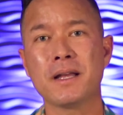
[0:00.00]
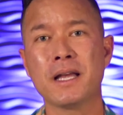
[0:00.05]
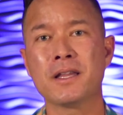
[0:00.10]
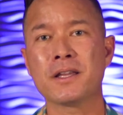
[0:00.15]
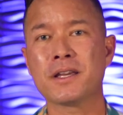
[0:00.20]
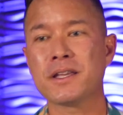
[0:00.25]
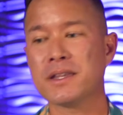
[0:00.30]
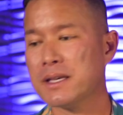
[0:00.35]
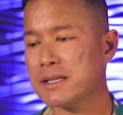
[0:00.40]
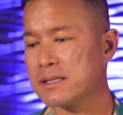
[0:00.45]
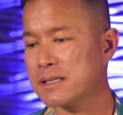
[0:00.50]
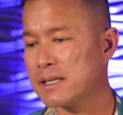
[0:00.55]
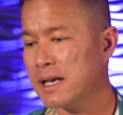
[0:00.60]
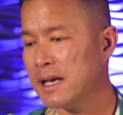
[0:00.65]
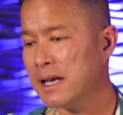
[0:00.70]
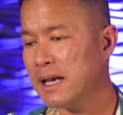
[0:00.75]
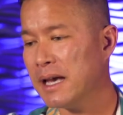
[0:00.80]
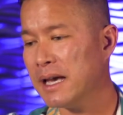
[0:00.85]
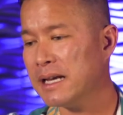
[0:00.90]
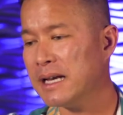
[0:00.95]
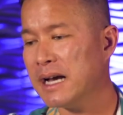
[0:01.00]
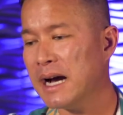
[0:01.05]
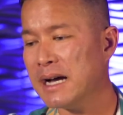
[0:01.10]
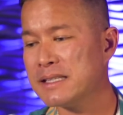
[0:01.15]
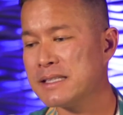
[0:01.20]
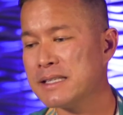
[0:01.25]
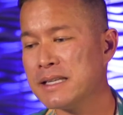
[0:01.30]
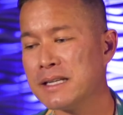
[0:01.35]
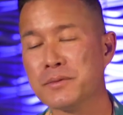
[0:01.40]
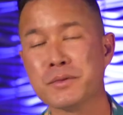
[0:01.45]
And look at this. And
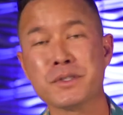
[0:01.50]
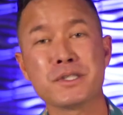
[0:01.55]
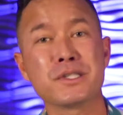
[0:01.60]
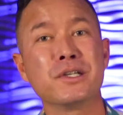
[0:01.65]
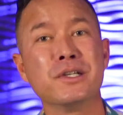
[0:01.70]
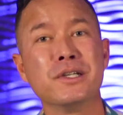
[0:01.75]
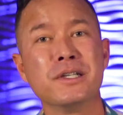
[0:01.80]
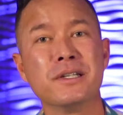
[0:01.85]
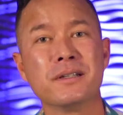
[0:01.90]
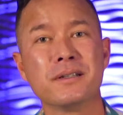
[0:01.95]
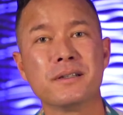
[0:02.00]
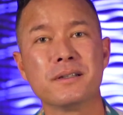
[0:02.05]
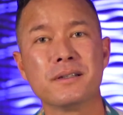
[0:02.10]
God said it was good.